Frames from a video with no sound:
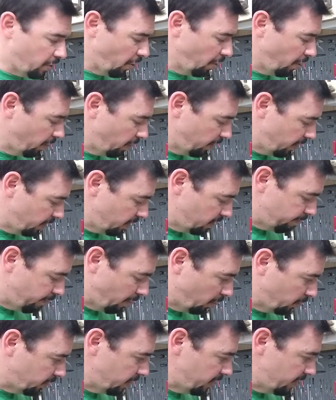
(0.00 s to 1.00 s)
Currently it's
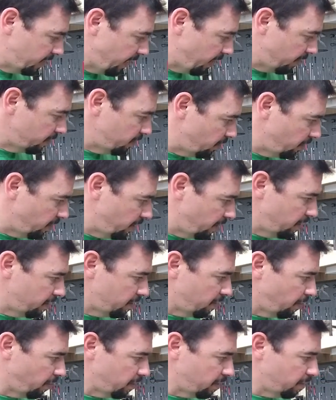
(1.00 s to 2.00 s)
bolted down to this,
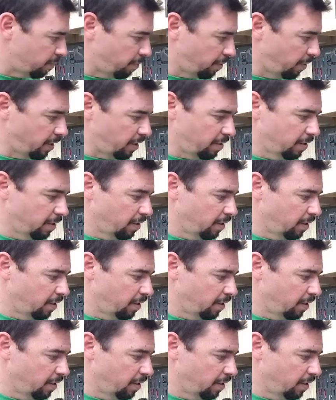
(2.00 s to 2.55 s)
so it's pretty